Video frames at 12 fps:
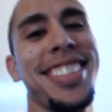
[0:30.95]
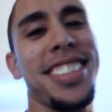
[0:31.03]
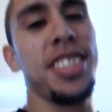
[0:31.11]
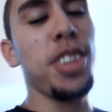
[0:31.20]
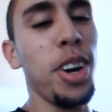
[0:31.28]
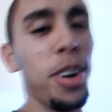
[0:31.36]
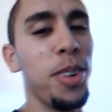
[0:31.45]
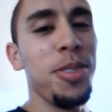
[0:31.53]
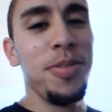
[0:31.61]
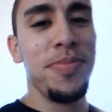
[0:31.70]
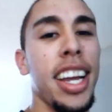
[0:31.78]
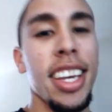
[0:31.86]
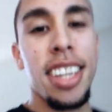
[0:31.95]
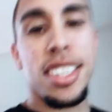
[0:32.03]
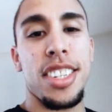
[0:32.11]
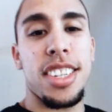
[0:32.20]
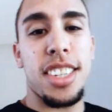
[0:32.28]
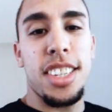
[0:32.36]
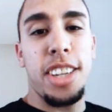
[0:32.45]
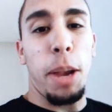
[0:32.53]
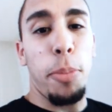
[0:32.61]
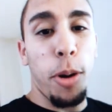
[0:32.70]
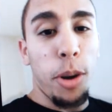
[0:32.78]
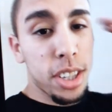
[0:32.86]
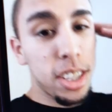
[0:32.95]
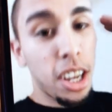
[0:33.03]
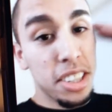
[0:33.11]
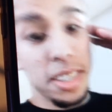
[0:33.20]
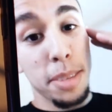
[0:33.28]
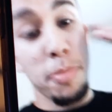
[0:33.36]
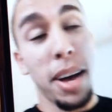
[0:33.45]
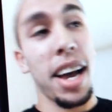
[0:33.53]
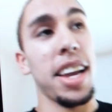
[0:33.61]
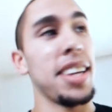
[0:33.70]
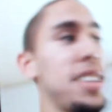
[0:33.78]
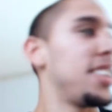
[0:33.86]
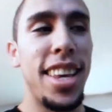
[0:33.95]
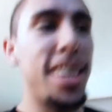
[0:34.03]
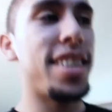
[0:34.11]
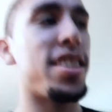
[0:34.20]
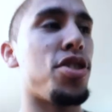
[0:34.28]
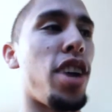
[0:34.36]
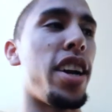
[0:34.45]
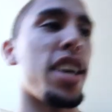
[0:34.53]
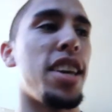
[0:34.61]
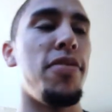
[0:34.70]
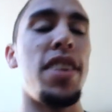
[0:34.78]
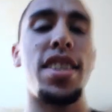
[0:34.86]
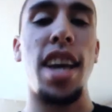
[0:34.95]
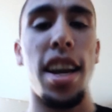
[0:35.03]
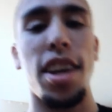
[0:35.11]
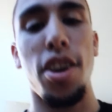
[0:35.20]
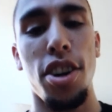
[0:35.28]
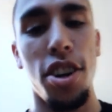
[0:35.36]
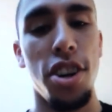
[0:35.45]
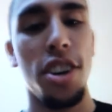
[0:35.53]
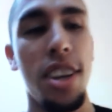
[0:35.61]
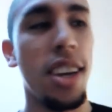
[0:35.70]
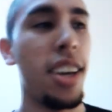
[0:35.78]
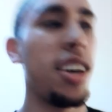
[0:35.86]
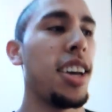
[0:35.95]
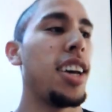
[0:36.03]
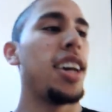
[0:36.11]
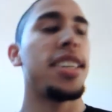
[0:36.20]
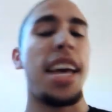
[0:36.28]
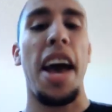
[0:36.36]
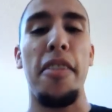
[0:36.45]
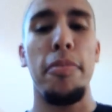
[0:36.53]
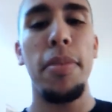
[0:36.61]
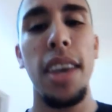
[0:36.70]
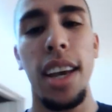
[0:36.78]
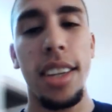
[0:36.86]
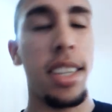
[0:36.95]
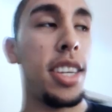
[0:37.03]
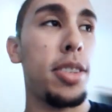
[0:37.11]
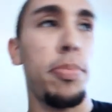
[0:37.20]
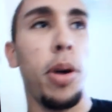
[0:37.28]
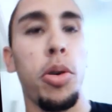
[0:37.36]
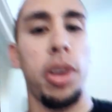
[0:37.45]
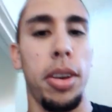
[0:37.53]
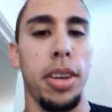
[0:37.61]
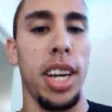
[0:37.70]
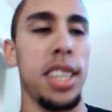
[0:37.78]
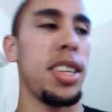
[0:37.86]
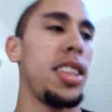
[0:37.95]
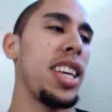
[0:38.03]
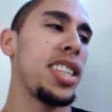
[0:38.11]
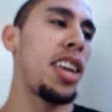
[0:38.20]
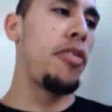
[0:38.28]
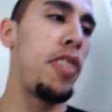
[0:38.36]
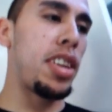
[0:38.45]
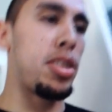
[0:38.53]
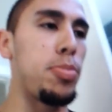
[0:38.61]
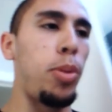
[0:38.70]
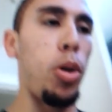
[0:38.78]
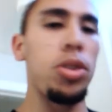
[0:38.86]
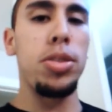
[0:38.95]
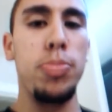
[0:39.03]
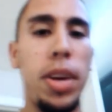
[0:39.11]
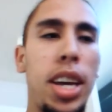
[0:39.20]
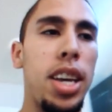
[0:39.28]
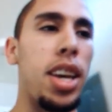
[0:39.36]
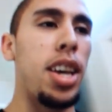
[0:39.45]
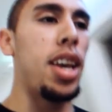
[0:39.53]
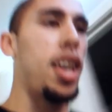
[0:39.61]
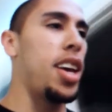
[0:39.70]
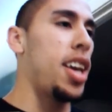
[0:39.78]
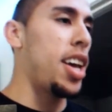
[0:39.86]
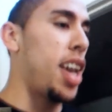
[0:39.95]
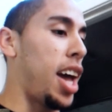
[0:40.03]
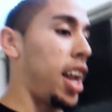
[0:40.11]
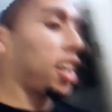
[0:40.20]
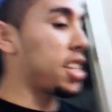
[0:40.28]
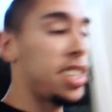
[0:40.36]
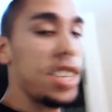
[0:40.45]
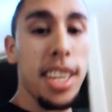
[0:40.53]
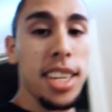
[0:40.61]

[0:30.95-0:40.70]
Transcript: So, I guess Jake Paul has lost his mind. He's trying to convince Eddie Hearn to have me as his opponent because they think that FaZe's pull is big. And I guess he